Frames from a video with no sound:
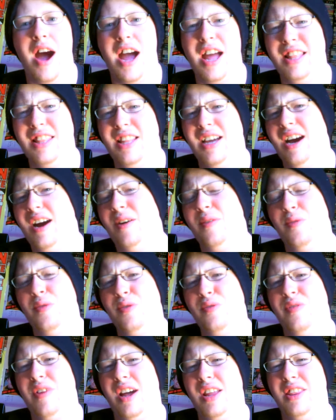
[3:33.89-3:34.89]

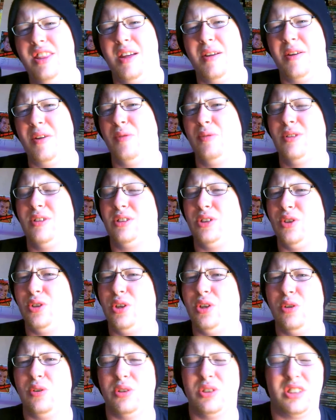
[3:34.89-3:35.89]
in their own
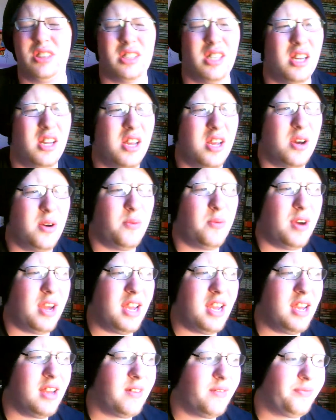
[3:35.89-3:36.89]
studios
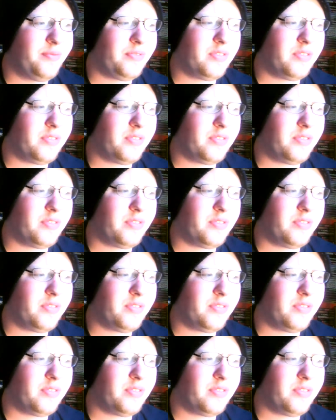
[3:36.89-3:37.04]
way.